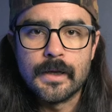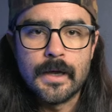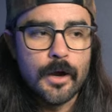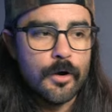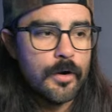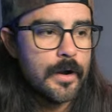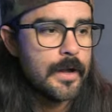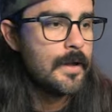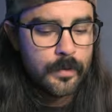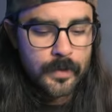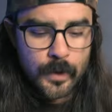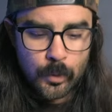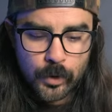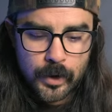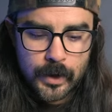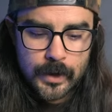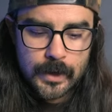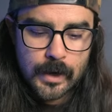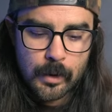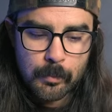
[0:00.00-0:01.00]
carry. Then we're
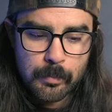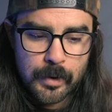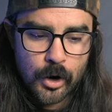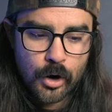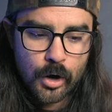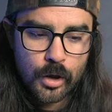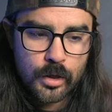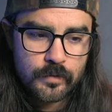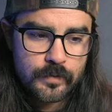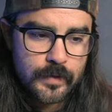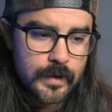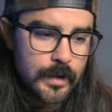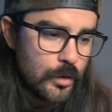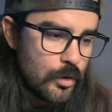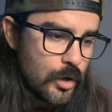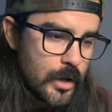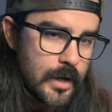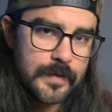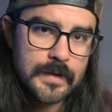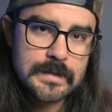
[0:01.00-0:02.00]
gonna compare all of
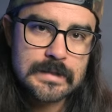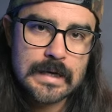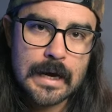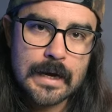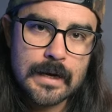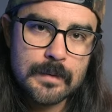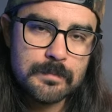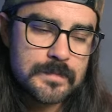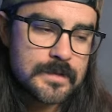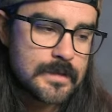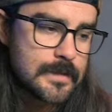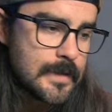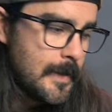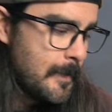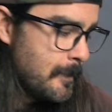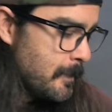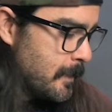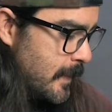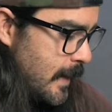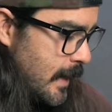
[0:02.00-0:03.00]
it, look at the times,
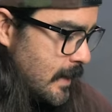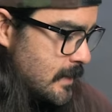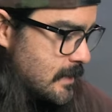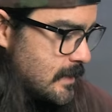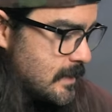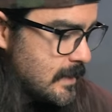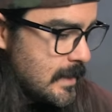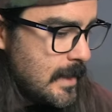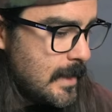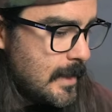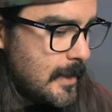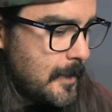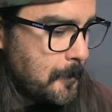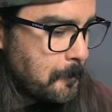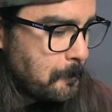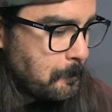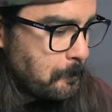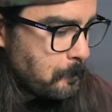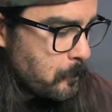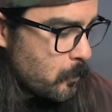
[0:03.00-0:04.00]
and
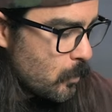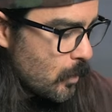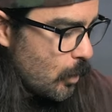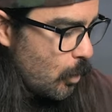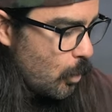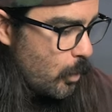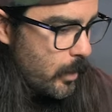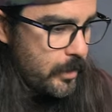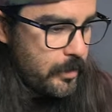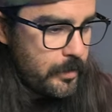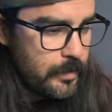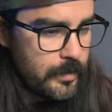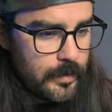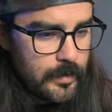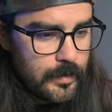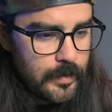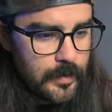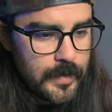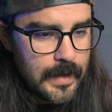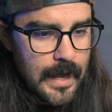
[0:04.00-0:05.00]
see with
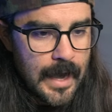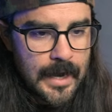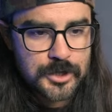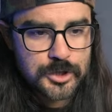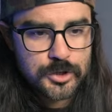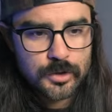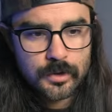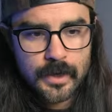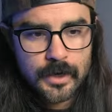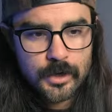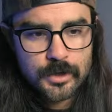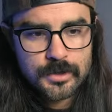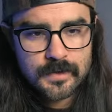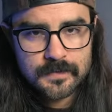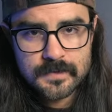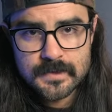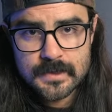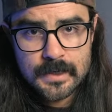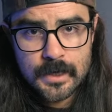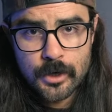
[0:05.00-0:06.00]
the extra layers
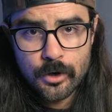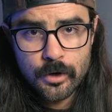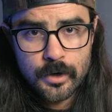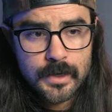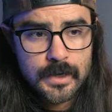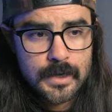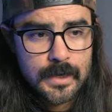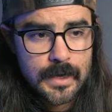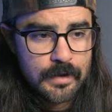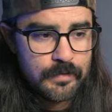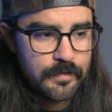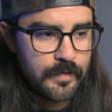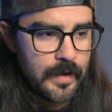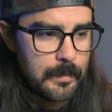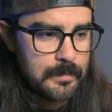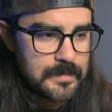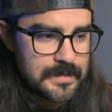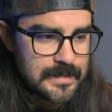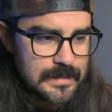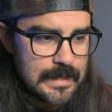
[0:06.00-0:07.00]
of security if
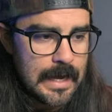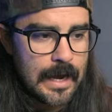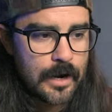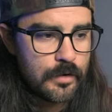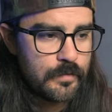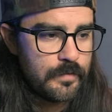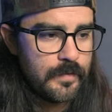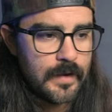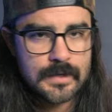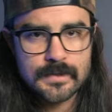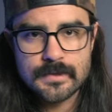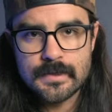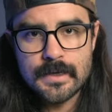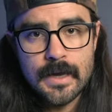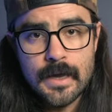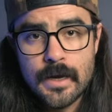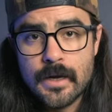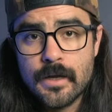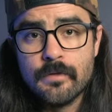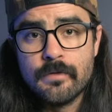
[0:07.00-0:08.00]
I'm
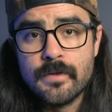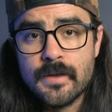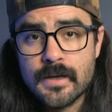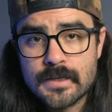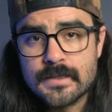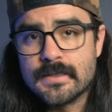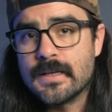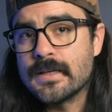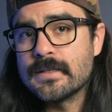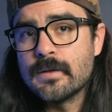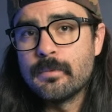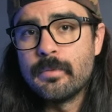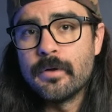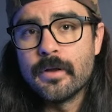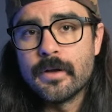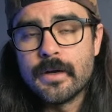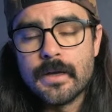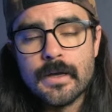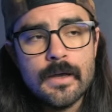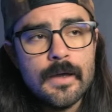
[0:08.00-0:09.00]
sacrificing any of the
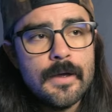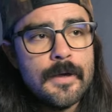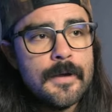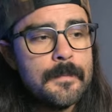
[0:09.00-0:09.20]
accessibility.